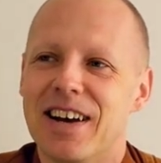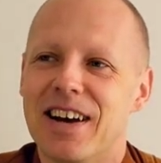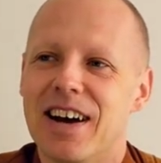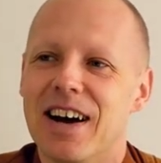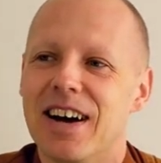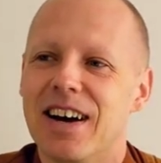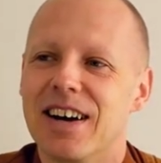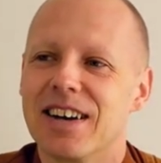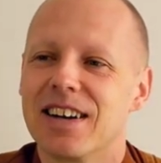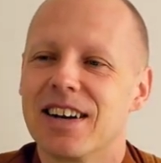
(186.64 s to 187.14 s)

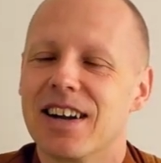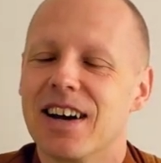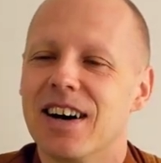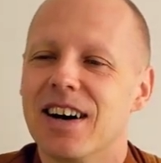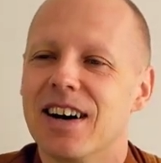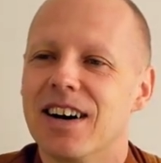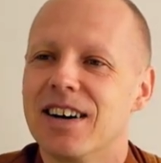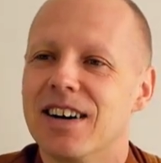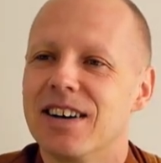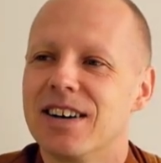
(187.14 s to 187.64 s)
And
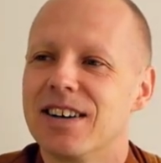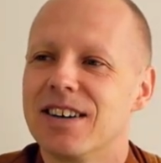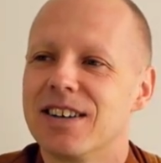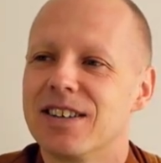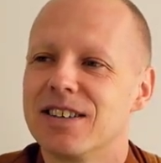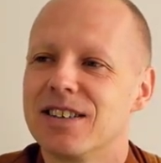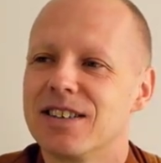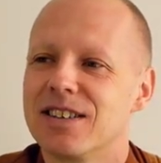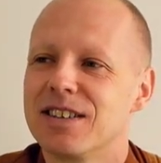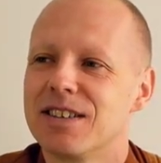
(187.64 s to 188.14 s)
uh,
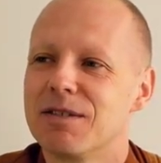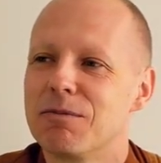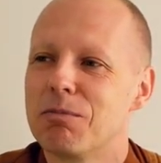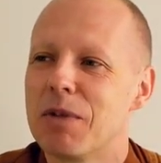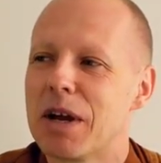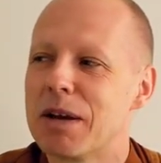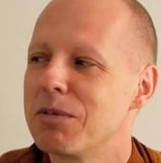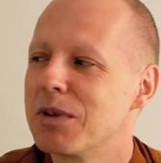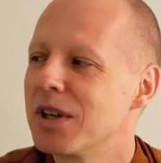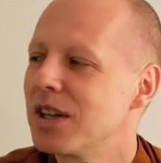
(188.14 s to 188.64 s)

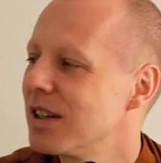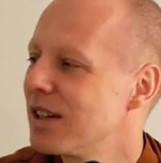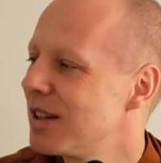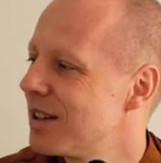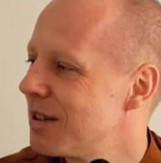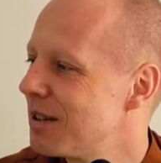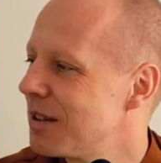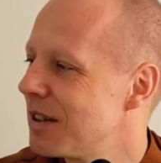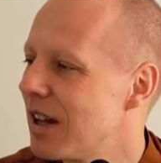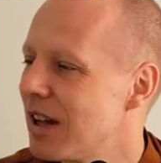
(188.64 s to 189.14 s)
maybe
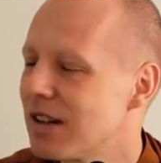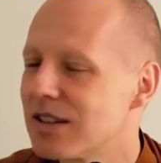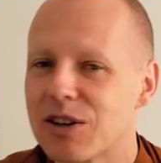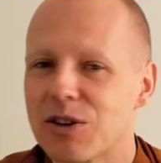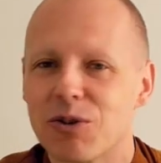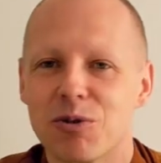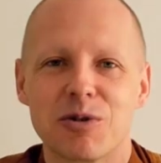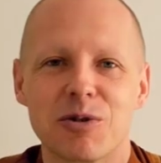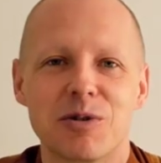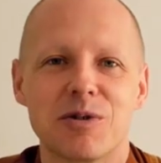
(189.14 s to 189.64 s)
that's a
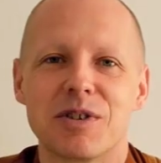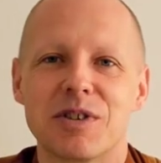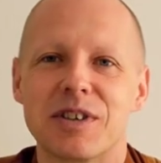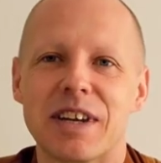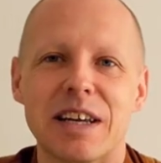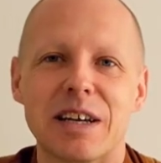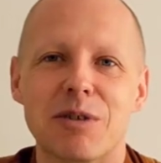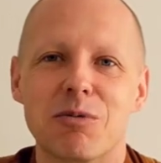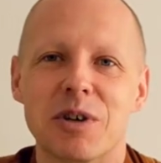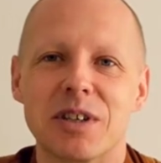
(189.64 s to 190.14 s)
good
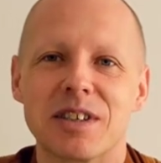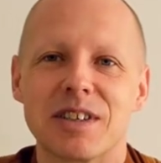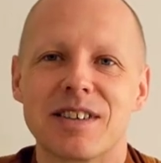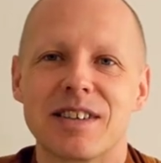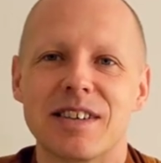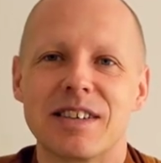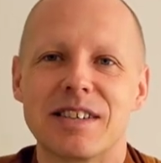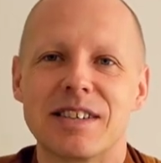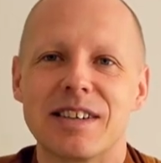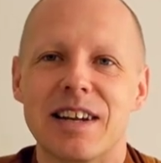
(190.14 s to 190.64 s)

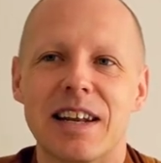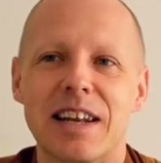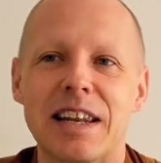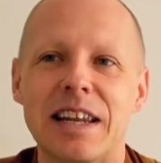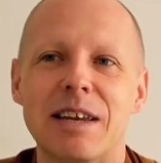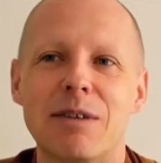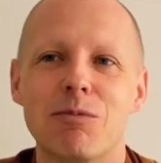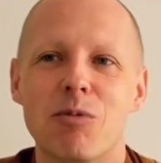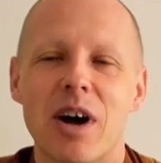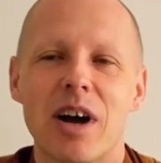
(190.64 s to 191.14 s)
sequence, is
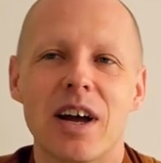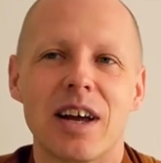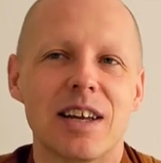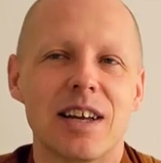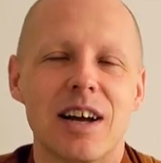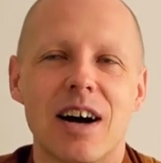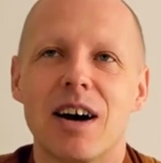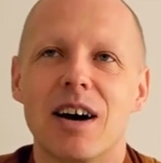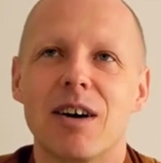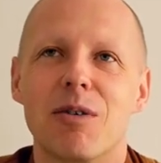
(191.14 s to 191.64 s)

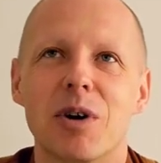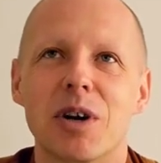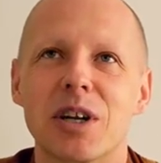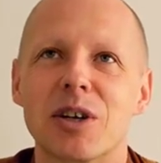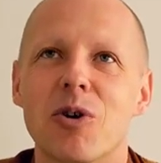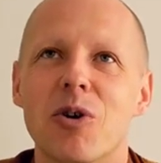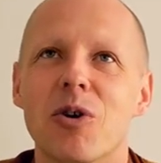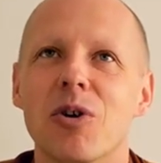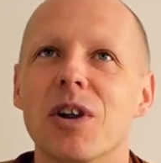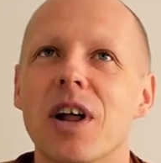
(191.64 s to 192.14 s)
leeway, uh, what do
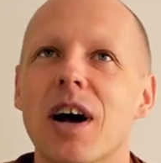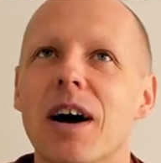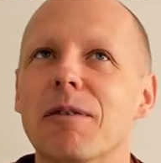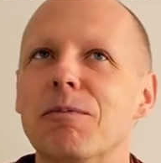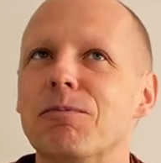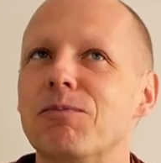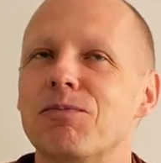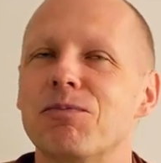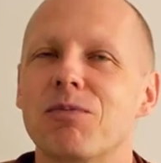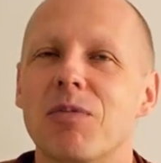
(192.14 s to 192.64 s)
you call a
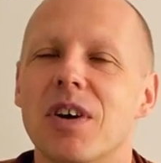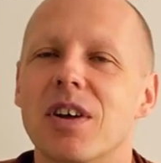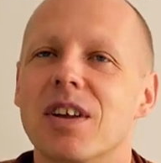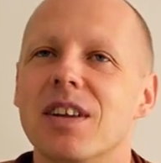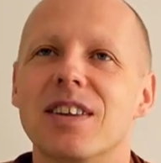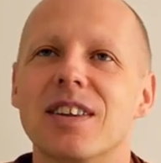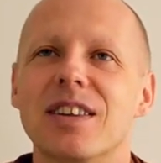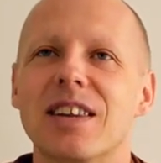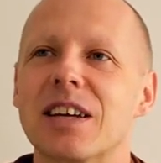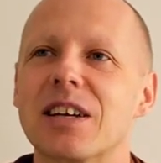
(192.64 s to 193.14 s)
um,
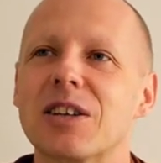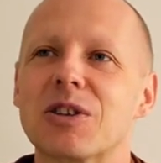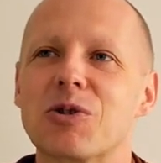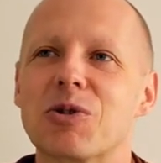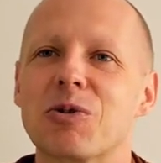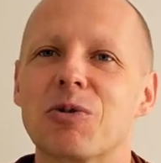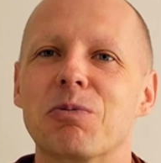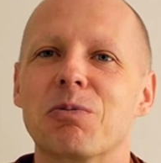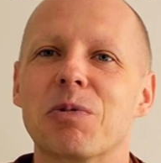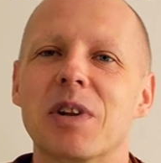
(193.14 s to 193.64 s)
thing
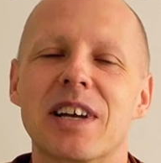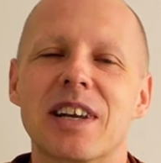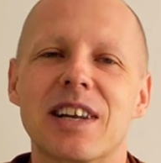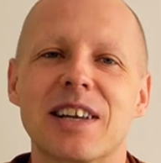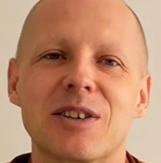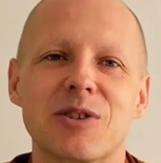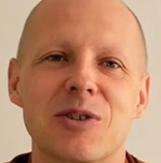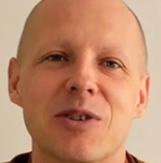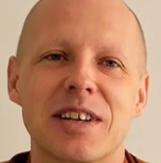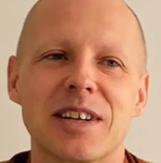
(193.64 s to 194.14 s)
to lead
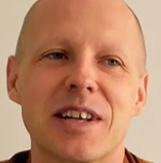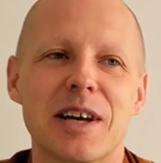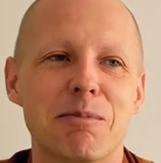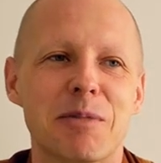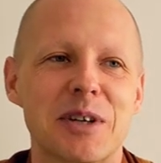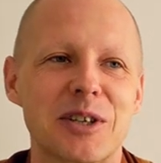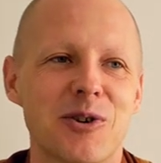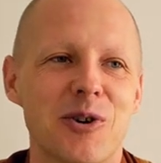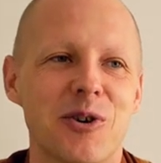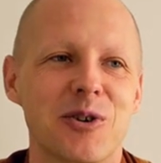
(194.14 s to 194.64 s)
into the
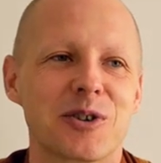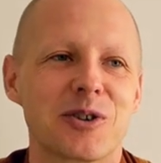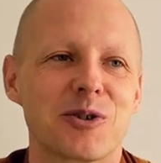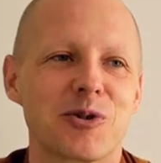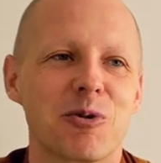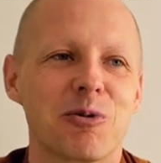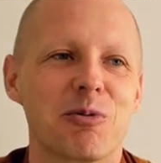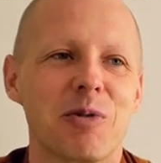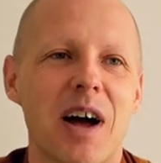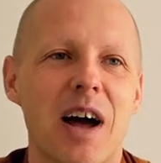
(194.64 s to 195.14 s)
Dhamma talk,
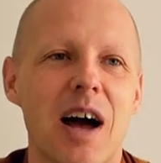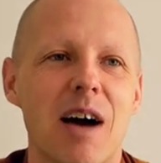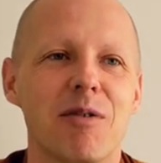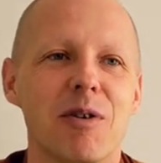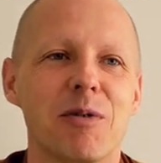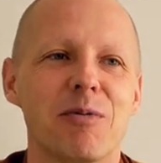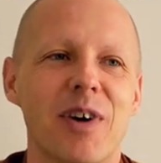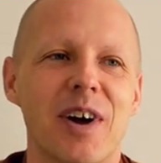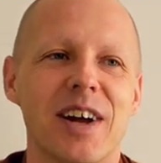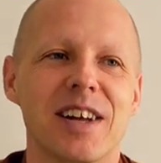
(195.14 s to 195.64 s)
so have
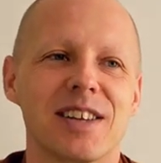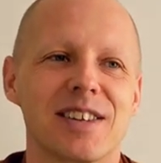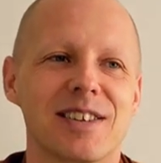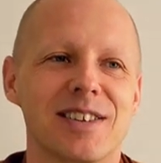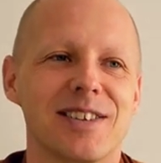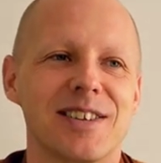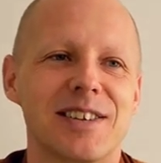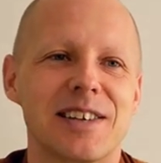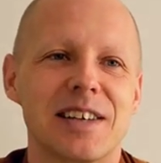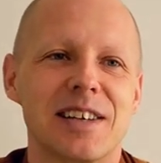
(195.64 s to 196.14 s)
a faith.
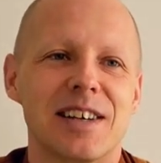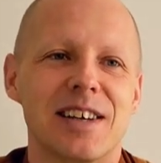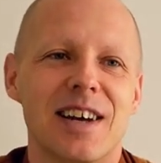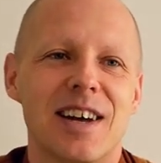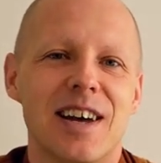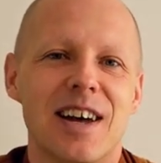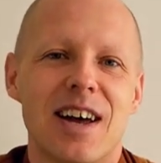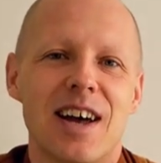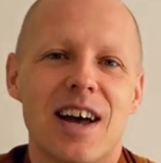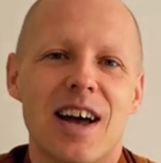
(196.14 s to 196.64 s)

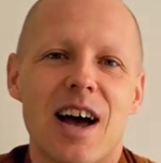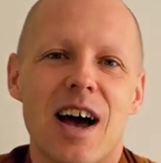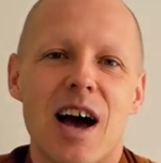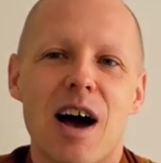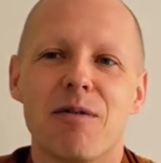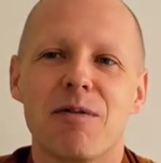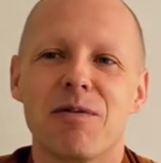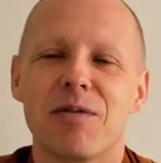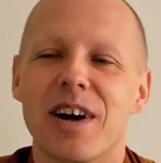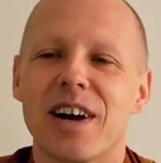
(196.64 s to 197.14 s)

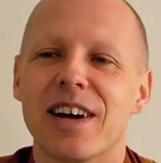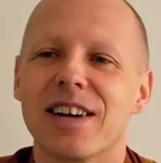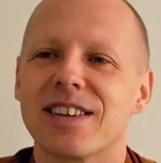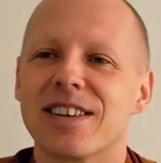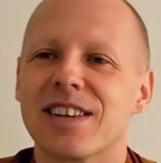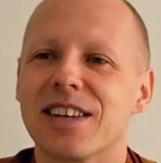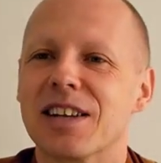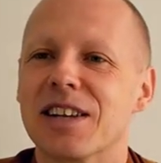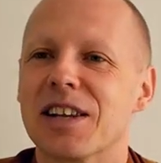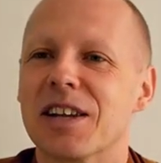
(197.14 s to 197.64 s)
Have
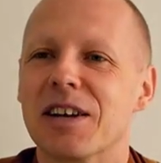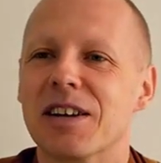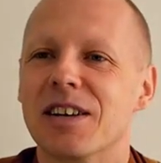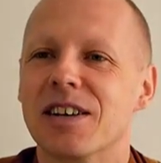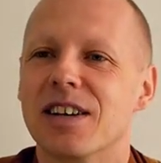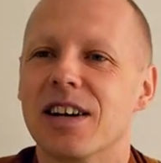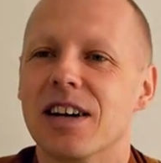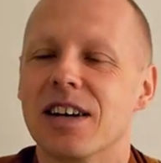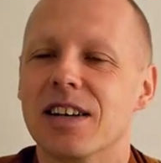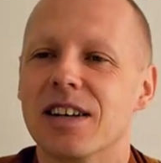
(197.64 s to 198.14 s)
faith in the
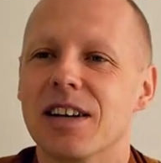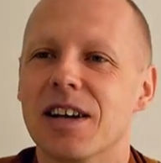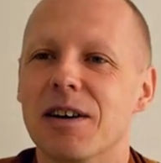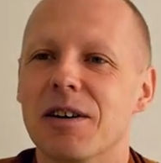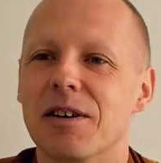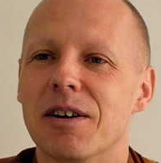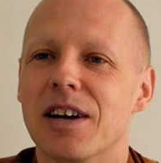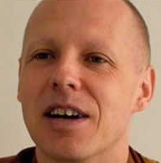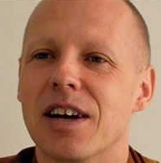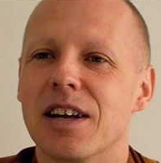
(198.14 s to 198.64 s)
and
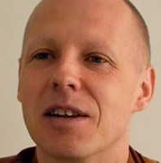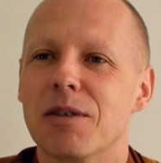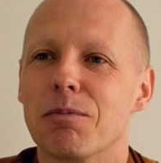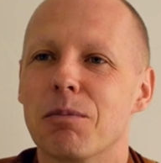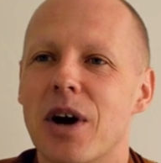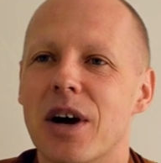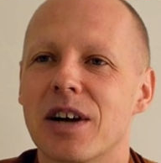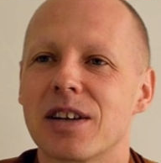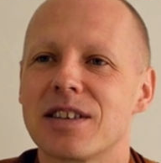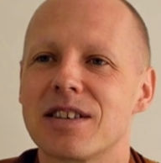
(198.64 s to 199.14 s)
uh, and the
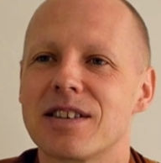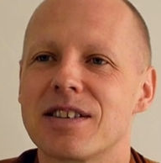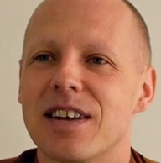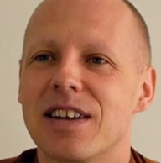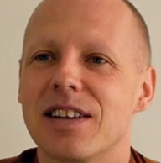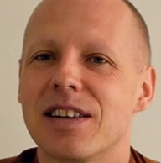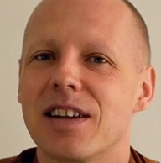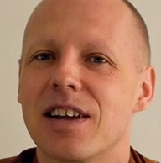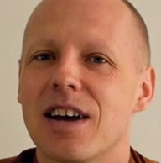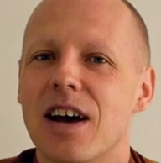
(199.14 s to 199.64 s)
practice,
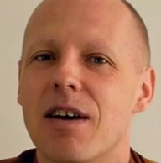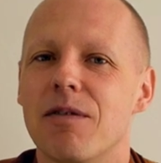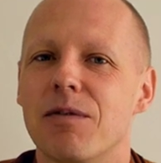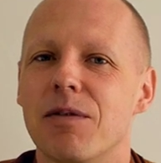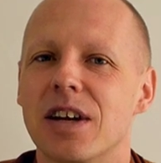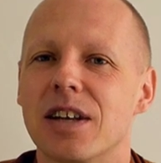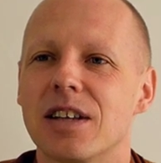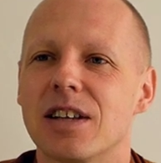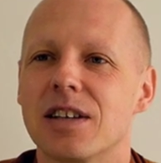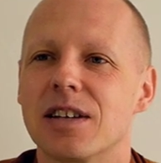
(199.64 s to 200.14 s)
and the have
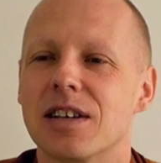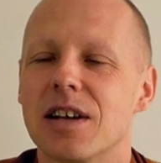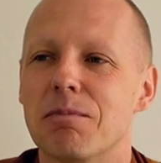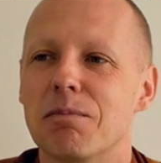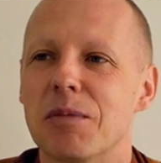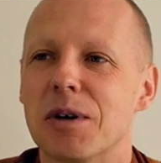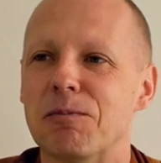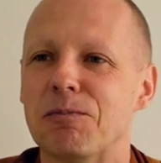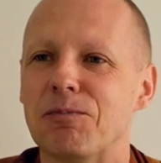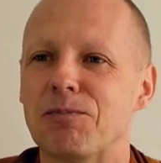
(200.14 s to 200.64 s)
faith in
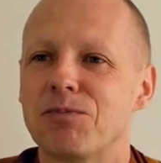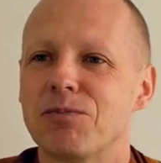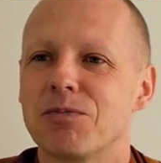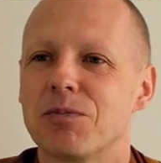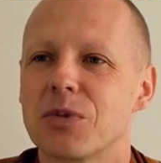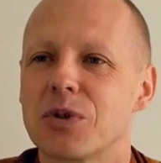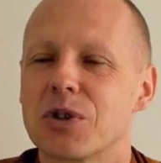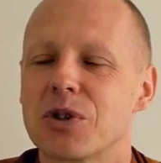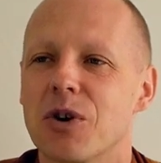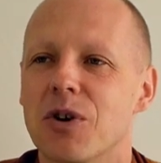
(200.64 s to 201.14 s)
Dhamma.
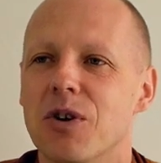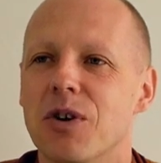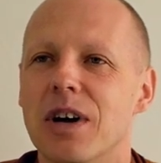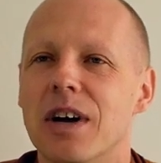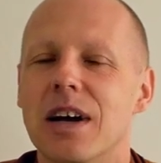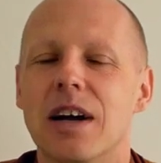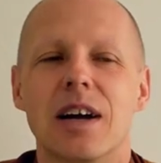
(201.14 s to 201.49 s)
So